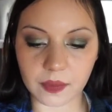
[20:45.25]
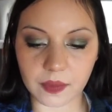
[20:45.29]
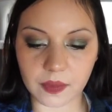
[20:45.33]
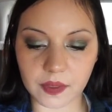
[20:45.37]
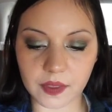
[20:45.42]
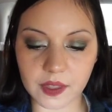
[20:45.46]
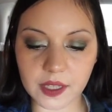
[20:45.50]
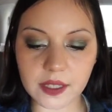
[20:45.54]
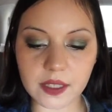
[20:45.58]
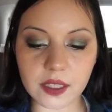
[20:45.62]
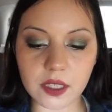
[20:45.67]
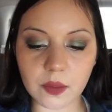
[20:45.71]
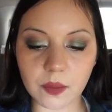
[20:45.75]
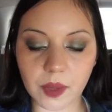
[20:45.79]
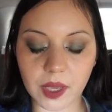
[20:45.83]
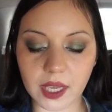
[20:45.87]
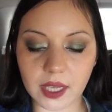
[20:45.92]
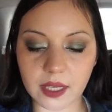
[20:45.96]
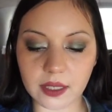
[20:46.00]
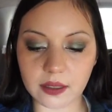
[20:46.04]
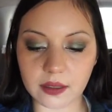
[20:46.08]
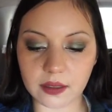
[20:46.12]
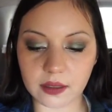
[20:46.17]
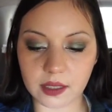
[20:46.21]
This
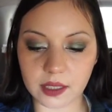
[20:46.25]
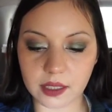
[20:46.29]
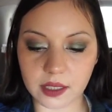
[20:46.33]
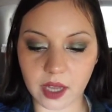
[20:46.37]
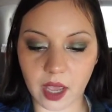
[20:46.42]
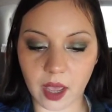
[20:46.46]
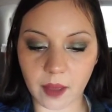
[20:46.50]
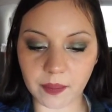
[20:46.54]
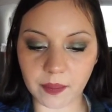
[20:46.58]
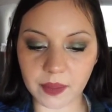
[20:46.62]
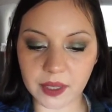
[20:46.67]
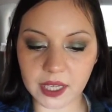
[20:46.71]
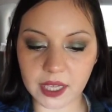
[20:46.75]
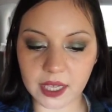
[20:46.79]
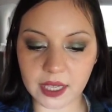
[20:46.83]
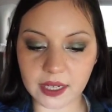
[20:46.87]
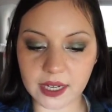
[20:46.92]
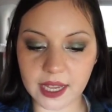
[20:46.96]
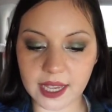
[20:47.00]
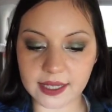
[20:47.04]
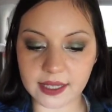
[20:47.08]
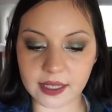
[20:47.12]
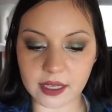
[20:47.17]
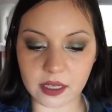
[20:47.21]
debate did not begin
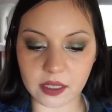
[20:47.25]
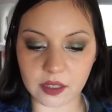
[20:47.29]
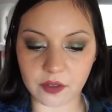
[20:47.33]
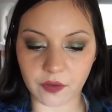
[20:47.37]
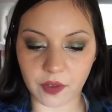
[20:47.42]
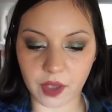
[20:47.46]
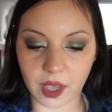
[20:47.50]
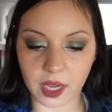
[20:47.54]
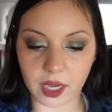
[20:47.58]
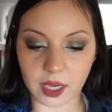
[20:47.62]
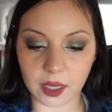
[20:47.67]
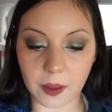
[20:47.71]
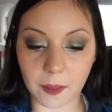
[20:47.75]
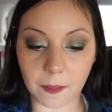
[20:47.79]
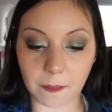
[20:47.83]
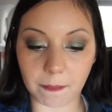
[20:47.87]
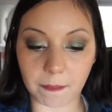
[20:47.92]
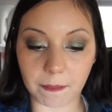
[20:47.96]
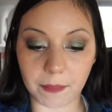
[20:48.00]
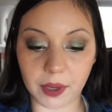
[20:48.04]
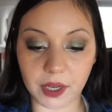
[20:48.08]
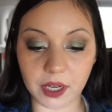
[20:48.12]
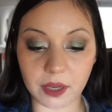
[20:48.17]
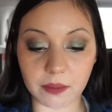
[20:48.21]
as his fight,
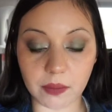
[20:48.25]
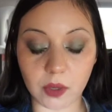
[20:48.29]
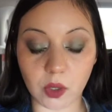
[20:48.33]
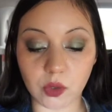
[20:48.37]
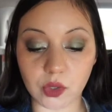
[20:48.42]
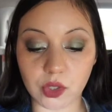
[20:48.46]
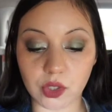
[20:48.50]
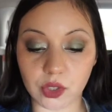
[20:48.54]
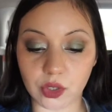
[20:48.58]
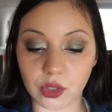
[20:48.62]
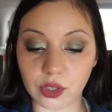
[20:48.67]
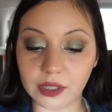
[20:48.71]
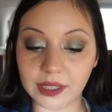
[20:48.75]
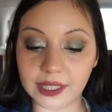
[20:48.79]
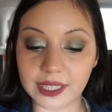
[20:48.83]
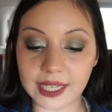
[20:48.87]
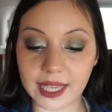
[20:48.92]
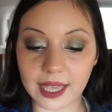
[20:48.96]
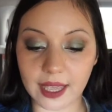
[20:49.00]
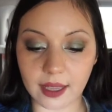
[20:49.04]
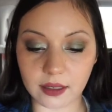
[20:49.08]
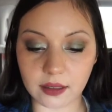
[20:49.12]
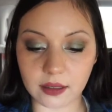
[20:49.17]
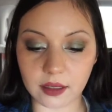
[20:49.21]
but it most certainly
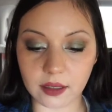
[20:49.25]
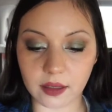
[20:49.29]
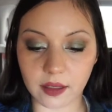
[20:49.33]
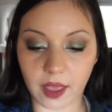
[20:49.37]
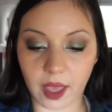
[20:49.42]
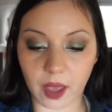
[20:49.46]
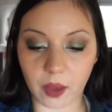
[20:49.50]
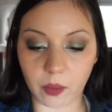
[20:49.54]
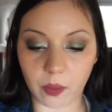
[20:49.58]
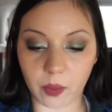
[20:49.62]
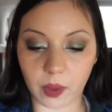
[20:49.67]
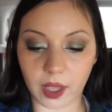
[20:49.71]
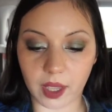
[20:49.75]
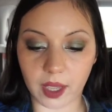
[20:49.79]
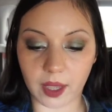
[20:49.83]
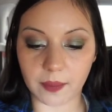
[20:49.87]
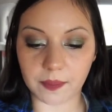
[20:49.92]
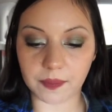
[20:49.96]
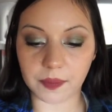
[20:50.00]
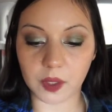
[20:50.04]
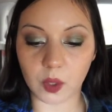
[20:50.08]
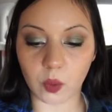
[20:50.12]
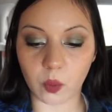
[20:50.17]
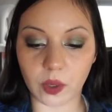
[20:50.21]
ended that way
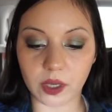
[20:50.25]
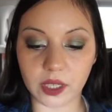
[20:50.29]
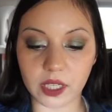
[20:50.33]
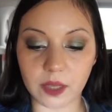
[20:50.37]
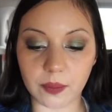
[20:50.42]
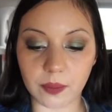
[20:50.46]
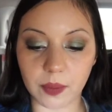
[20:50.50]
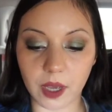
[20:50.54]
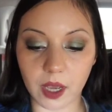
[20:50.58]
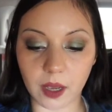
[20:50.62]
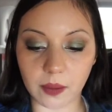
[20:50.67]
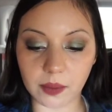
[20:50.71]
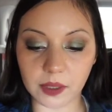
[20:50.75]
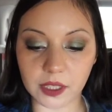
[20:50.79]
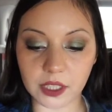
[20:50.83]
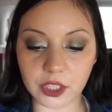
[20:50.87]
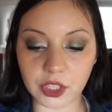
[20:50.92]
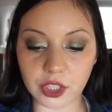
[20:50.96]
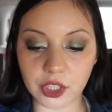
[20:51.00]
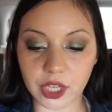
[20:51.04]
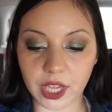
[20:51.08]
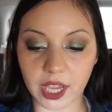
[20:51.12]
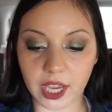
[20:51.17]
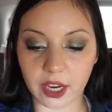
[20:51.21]
when he
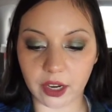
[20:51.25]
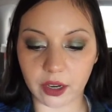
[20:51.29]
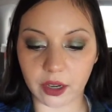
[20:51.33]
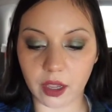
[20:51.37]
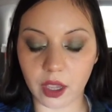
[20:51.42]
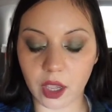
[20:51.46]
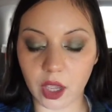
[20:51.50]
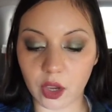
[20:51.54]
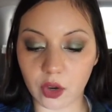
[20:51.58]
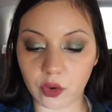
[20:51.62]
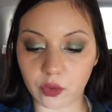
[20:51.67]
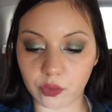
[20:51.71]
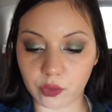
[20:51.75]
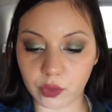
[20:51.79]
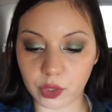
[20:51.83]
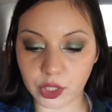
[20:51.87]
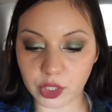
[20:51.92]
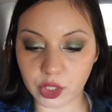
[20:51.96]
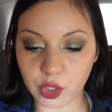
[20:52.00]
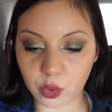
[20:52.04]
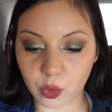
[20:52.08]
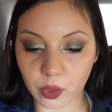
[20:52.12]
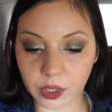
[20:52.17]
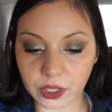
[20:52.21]
published a
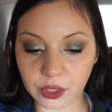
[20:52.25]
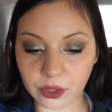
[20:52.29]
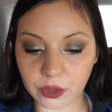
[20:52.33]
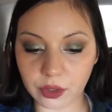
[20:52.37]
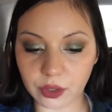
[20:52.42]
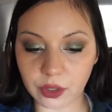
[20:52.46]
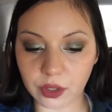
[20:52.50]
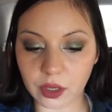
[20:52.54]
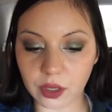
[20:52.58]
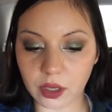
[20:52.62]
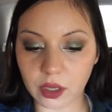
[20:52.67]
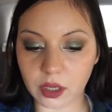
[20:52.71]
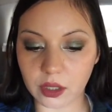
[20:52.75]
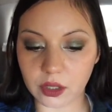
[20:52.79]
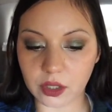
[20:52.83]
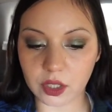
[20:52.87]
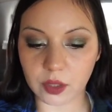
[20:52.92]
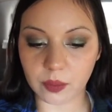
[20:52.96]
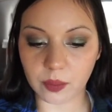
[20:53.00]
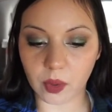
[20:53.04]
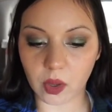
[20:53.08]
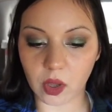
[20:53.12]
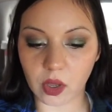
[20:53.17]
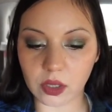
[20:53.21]
rejoinder
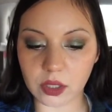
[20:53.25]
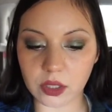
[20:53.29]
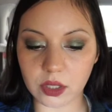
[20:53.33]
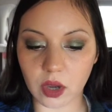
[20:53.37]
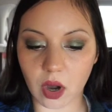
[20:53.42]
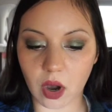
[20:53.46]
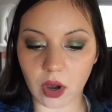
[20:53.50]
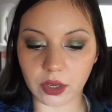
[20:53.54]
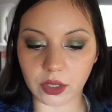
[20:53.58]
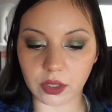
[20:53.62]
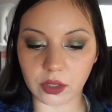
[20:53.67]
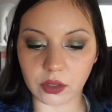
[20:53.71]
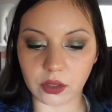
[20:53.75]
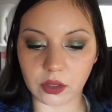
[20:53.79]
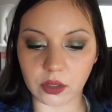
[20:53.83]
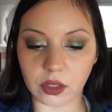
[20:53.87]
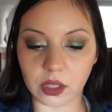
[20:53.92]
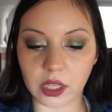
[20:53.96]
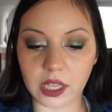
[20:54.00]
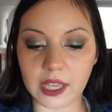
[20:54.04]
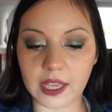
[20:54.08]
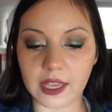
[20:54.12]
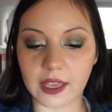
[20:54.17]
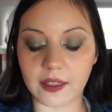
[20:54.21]
to Ball's
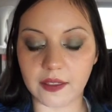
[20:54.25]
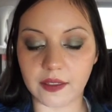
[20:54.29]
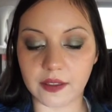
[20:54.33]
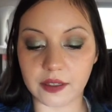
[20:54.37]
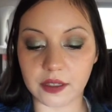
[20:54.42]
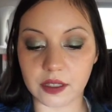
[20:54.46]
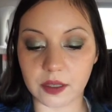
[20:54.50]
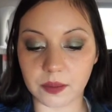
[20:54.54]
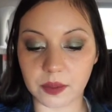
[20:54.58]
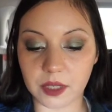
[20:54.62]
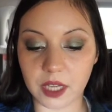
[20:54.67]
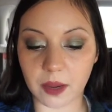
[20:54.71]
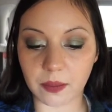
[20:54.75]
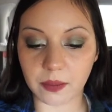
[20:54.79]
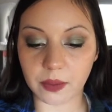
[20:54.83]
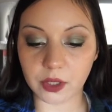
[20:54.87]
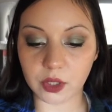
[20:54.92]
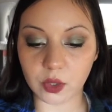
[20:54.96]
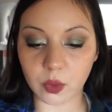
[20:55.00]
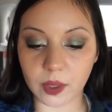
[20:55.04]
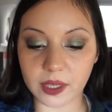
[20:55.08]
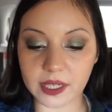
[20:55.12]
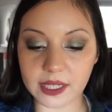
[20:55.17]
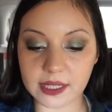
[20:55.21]
article in the September
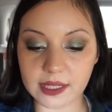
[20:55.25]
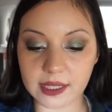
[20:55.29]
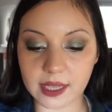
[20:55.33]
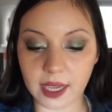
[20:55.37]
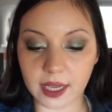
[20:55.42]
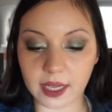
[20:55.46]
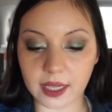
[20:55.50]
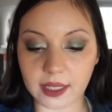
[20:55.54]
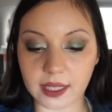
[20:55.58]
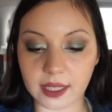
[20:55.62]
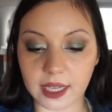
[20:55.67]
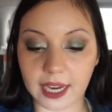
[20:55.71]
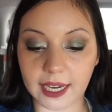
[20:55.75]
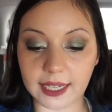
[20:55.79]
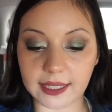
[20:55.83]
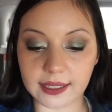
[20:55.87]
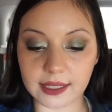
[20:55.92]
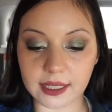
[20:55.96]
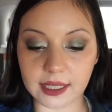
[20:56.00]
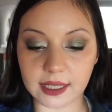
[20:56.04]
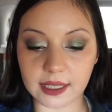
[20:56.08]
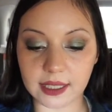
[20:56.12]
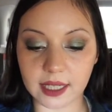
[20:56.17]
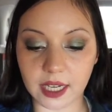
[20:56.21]
22,
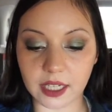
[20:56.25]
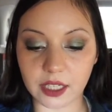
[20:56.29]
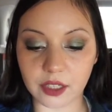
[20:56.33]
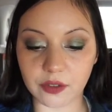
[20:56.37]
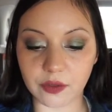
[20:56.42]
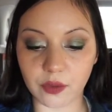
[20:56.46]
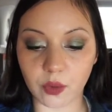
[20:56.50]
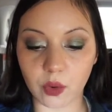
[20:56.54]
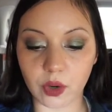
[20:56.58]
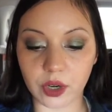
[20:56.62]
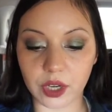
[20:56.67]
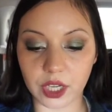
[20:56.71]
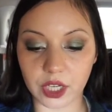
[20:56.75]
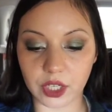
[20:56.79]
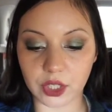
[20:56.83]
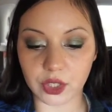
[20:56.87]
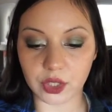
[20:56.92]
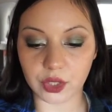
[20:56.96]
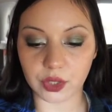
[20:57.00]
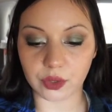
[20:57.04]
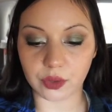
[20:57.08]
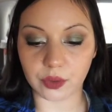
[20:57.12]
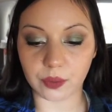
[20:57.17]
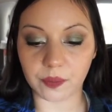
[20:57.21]
1894
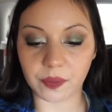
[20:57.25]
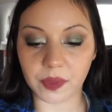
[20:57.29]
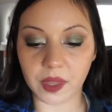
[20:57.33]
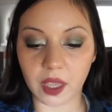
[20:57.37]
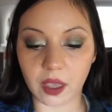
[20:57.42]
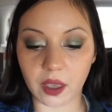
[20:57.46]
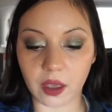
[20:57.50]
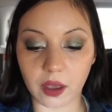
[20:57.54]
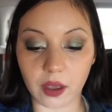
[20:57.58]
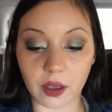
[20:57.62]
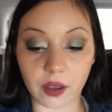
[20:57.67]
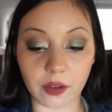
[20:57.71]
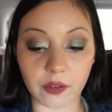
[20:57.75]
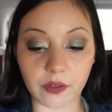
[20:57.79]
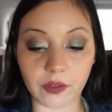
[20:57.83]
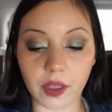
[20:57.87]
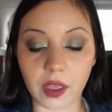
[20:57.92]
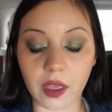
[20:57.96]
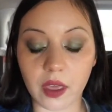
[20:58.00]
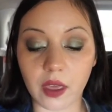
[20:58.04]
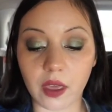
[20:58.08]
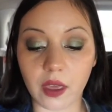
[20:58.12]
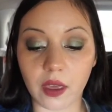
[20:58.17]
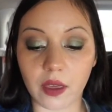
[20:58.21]
issue of
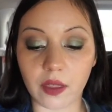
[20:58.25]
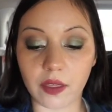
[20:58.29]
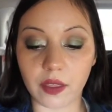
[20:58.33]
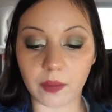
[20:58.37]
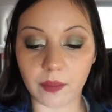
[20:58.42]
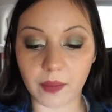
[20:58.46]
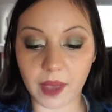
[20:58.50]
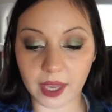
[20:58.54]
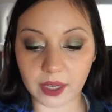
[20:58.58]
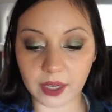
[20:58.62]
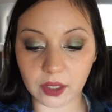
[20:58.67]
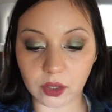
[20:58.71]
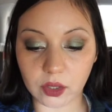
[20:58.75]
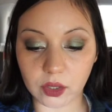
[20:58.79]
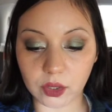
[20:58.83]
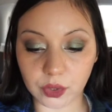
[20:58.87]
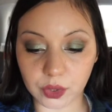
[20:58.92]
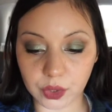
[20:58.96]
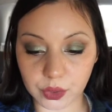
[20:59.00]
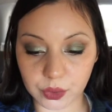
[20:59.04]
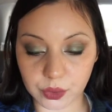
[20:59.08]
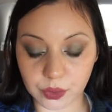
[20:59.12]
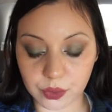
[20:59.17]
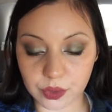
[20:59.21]
The Medical
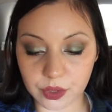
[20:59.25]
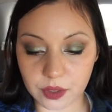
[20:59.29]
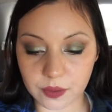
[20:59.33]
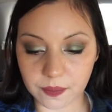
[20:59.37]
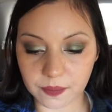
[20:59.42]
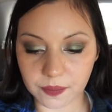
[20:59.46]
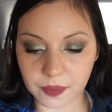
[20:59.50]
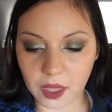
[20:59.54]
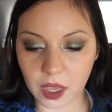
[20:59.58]
News.